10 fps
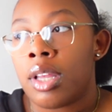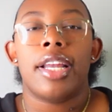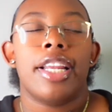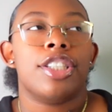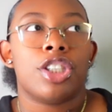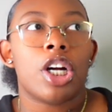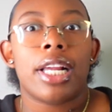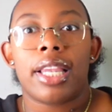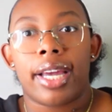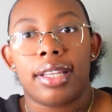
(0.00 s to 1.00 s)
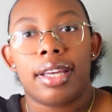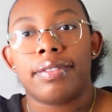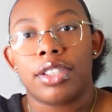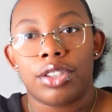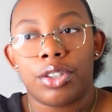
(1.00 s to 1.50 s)
and they start at like
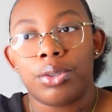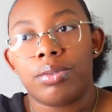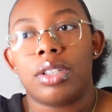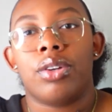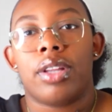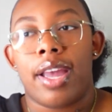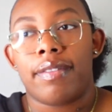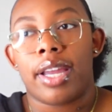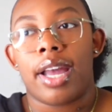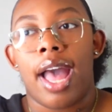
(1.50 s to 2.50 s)
11, so you really only have like an